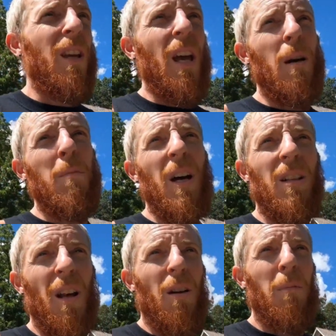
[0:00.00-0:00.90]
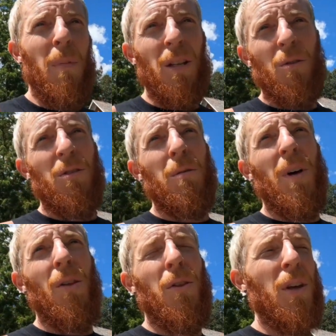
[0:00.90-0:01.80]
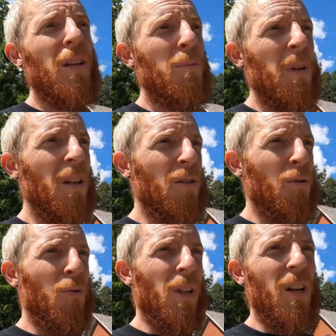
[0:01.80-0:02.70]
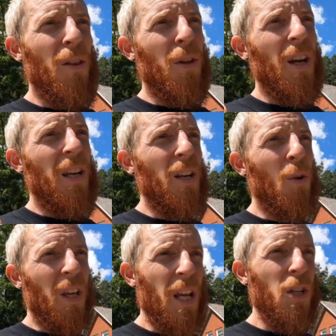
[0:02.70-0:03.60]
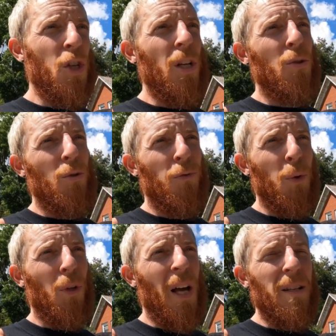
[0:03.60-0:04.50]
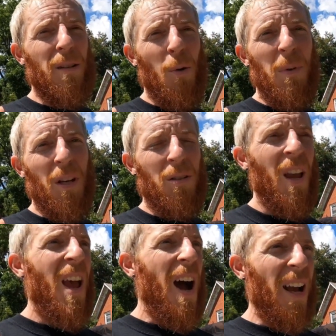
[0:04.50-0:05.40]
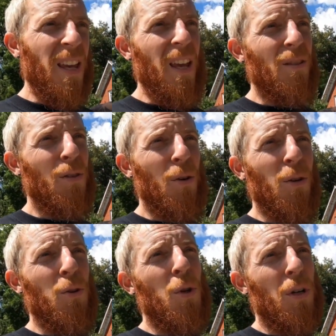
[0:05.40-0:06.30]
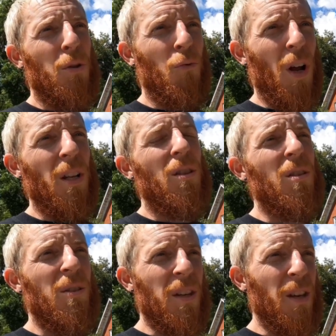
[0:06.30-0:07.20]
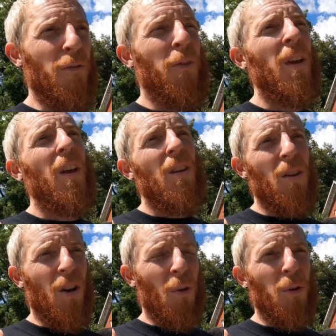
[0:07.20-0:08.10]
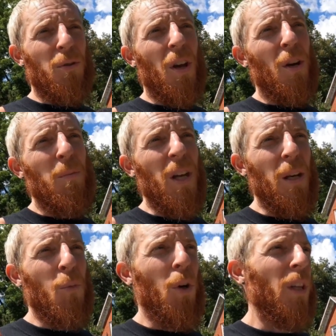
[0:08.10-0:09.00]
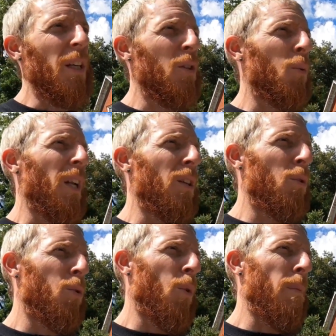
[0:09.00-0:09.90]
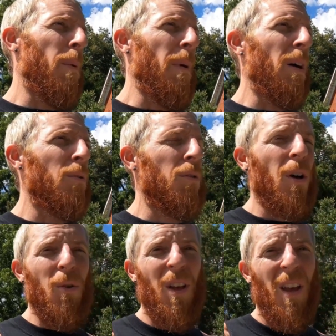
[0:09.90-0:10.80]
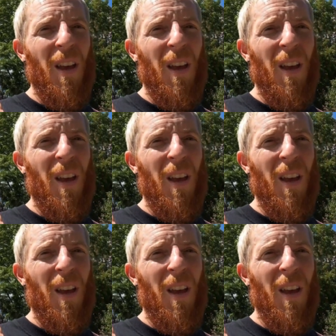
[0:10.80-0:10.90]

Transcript: the cab back down and mess with some other things, because there's really nothing I can do. I can't change those fuel lines out, because I can't start the truck to run it to see if, you know, there's going to be any more leaks when I do swap them out. So